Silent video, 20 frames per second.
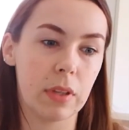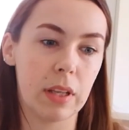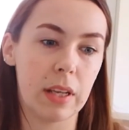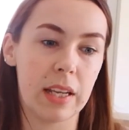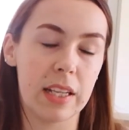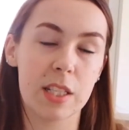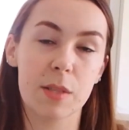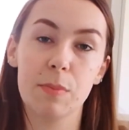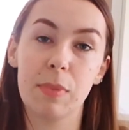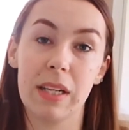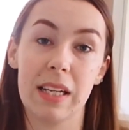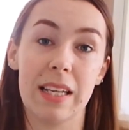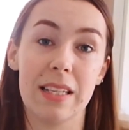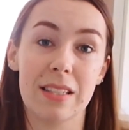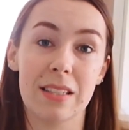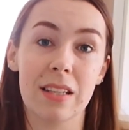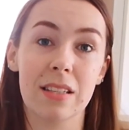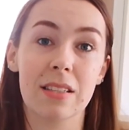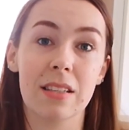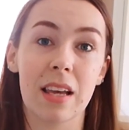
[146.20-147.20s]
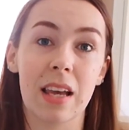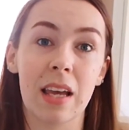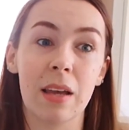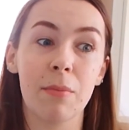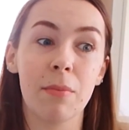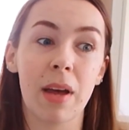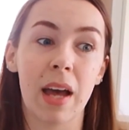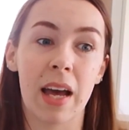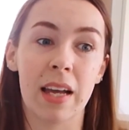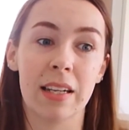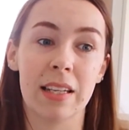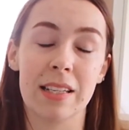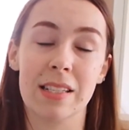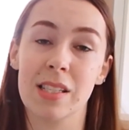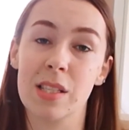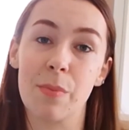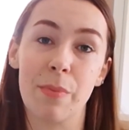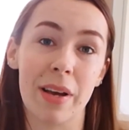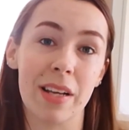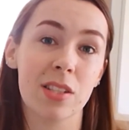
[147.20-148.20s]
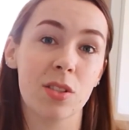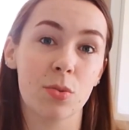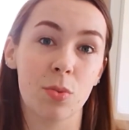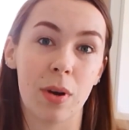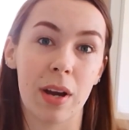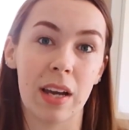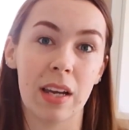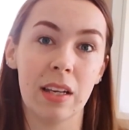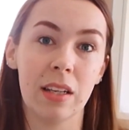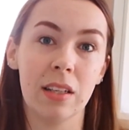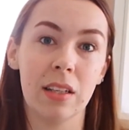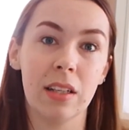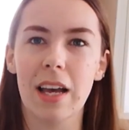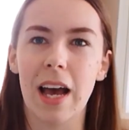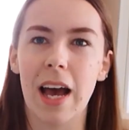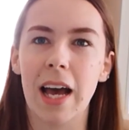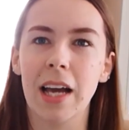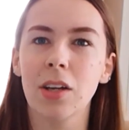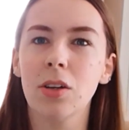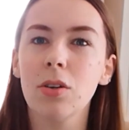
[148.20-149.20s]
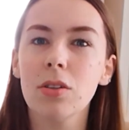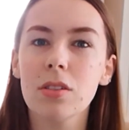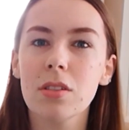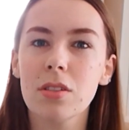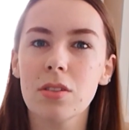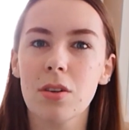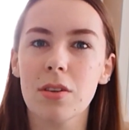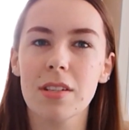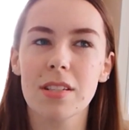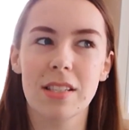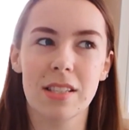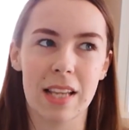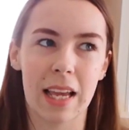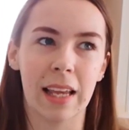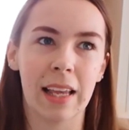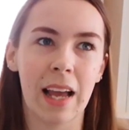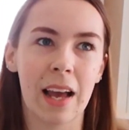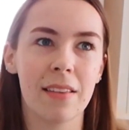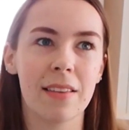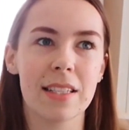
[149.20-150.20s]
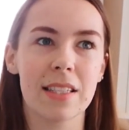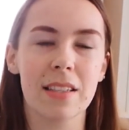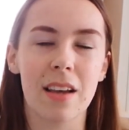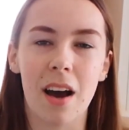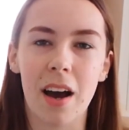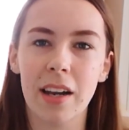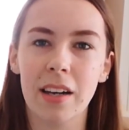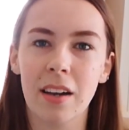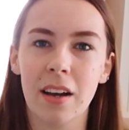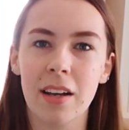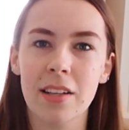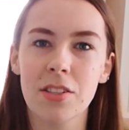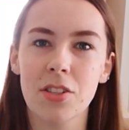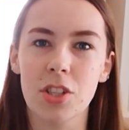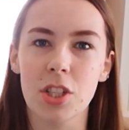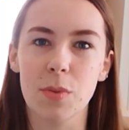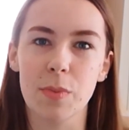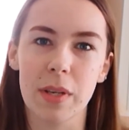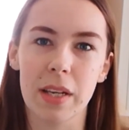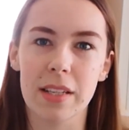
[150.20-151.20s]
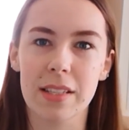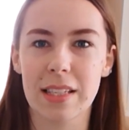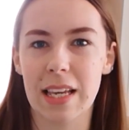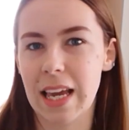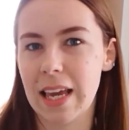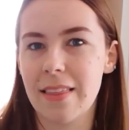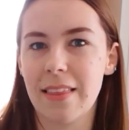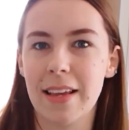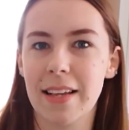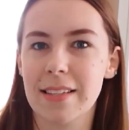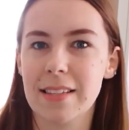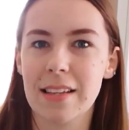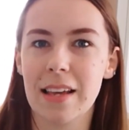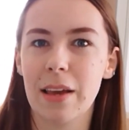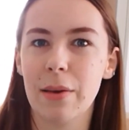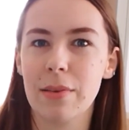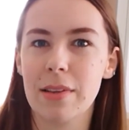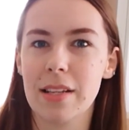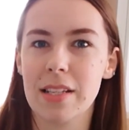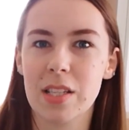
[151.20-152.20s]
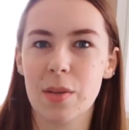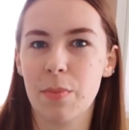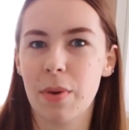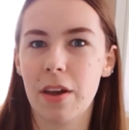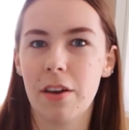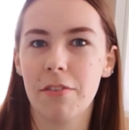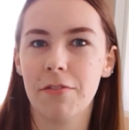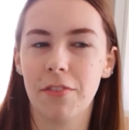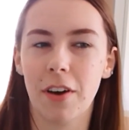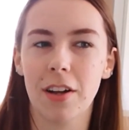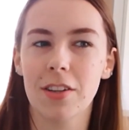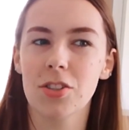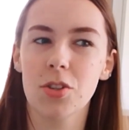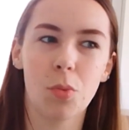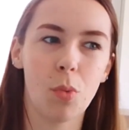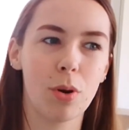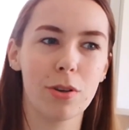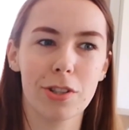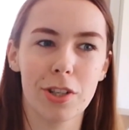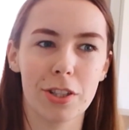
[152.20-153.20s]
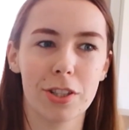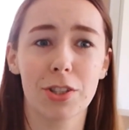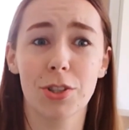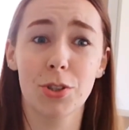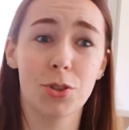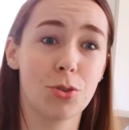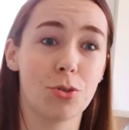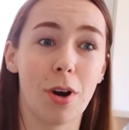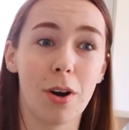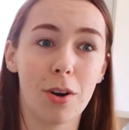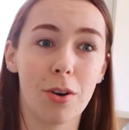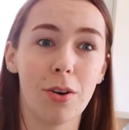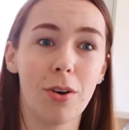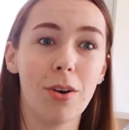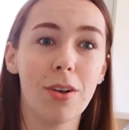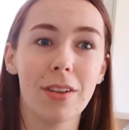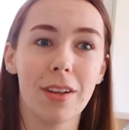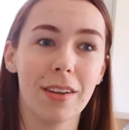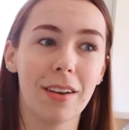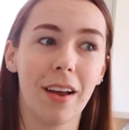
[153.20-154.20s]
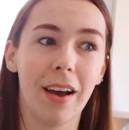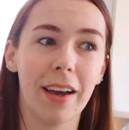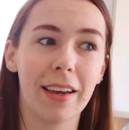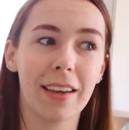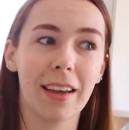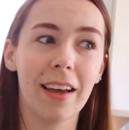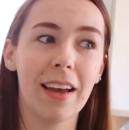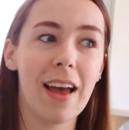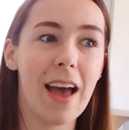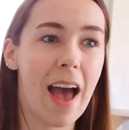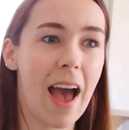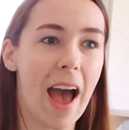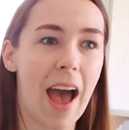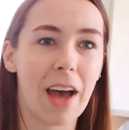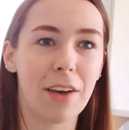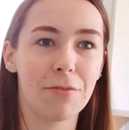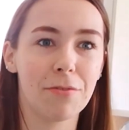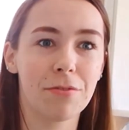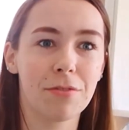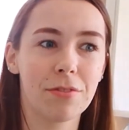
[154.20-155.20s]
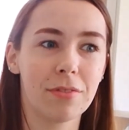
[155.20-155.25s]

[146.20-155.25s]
is pleasing to him and is the best way. And God's not setting out these guidelines just because he thinks it's a bit of fun to watch us struggle and like have